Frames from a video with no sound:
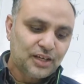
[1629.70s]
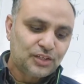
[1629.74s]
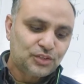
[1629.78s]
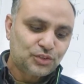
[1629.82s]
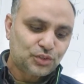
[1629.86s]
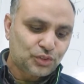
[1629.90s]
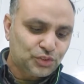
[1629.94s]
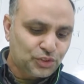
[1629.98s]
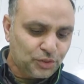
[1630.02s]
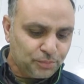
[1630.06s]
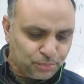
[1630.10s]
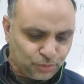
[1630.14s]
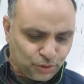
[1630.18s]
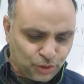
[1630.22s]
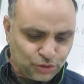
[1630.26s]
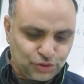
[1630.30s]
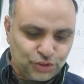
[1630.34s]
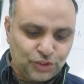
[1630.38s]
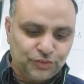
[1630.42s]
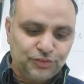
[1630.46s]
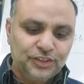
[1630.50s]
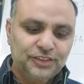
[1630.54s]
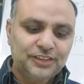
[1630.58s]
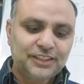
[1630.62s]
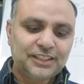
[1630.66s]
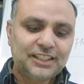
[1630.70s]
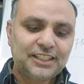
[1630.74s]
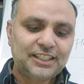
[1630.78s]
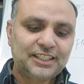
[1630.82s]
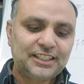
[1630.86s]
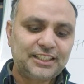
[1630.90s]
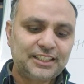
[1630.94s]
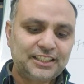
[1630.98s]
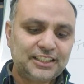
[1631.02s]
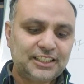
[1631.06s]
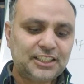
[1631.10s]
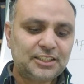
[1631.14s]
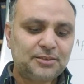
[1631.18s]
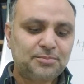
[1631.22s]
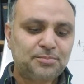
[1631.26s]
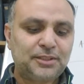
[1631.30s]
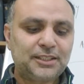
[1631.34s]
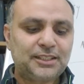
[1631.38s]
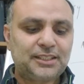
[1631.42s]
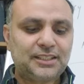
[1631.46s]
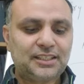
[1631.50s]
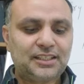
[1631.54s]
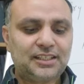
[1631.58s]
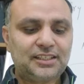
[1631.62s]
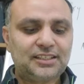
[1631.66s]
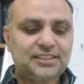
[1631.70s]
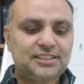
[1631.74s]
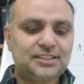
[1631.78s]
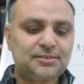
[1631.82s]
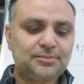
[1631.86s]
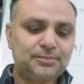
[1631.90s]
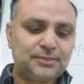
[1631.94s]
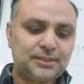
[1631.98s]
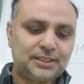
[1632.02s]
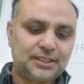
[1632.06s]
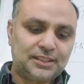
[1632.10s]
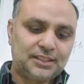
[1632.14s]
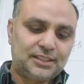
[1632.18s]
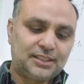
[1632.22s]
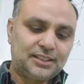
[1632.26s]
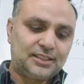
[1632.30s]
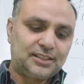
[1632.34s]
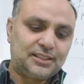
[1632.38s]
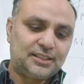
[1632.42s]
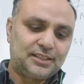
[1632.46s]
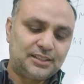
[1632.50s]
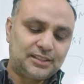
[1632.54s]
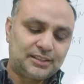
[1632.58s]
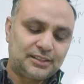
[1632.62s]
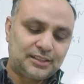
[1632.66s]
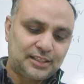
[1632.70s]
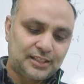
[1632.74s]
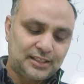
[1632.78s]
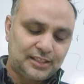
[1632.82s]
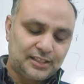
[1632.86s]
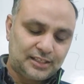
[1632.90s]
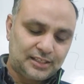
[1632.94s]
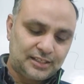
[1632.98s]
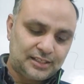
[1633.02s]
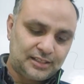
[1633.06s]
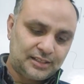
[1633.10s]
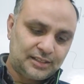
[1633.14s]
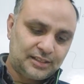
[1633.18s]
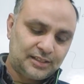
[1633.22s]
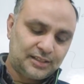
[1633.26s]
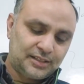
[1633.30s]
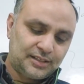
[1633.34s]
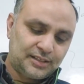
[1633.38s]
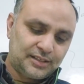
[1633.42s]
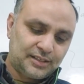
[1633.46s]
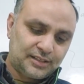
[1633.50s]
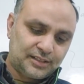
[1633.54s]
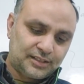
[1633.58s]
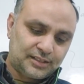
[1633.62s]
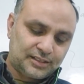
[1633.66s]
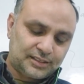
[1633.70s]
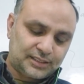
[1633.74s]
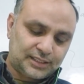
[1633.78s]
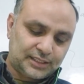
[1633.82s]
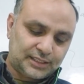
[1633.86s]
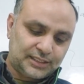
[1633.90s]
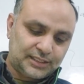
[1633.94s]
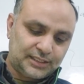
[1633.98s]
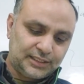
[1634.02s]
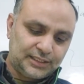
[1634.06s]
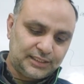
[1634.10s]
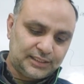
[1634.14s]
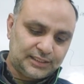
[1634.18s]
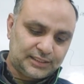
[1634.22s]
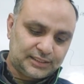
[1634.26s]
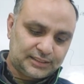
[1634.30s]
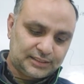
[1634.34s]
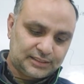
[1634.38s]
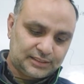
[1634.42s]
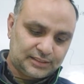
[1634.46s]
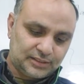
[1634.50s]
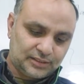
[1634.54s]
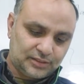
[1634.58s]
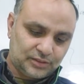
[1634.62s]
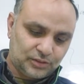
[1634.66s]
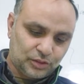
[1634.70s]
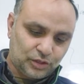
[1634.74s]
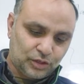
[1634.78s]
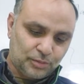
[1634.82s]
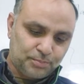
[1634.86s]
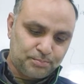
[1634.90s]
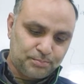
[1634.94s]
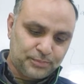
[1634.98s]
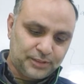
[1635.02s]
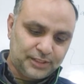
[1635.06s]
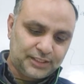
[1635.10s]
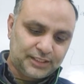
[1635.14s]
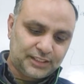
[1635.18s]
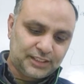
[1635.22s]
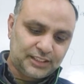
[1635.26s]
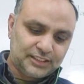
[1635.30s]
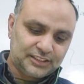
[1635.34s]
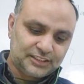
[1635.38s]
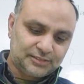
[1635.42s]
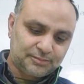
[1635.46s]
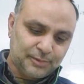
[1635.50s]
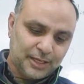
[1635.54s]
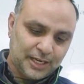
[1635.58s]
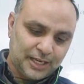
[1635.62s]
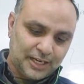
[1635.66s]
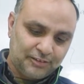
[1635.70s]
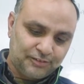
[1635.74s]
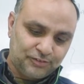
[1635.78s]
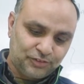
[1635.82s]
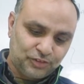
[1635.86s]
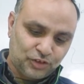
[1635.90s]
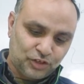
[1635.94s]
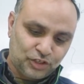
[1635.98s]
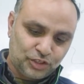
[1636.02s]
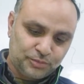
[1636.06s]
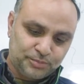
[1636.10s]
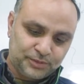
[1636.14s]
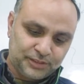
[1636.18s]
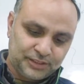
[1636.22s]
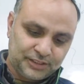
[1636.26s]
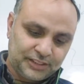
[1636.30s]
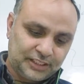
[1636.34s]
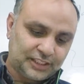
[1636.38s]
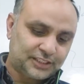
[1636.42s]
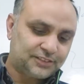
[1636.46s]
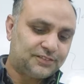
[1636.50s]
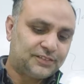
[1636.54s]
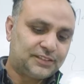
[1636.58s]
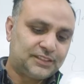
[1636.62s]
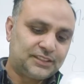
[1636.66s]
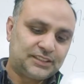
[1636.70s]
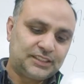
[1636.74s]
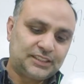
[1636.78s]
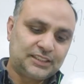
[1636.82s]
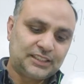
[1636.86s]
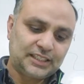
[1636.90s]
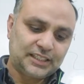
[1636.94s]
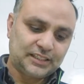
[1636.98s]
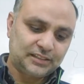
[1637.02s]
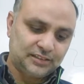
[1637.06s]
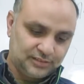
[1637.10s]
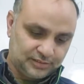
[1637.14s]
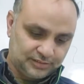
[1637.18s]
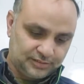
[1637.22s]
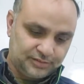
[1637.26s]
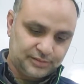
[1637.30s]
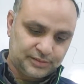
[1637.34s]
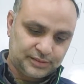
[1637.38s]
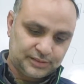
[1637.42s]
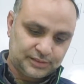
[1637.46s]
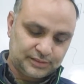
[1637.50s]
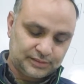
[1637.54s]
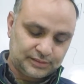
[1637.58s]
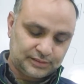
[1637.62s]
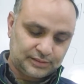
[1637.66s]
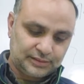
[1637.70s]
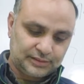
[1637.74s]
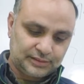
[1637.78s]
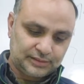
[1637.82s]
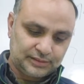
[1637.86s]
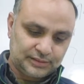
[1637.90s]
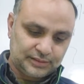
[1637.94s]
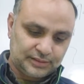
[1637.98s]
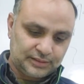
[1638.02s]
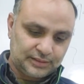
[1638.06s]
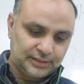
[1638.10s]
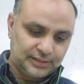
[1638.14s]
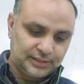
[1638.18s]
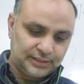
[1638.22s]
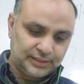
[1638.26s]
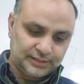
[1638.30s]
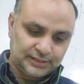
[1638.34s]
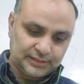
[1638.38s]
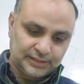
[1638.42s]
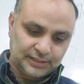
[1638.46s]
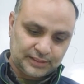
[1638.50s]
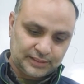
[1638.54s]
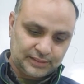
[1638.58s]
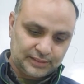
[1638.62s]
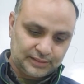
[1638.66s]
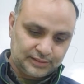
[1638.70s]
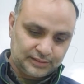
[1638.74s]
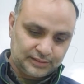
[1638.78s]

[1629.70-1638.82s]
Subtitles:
So in the process of in critiquing materialism, the critiques of materialism have not been convincing enough, in the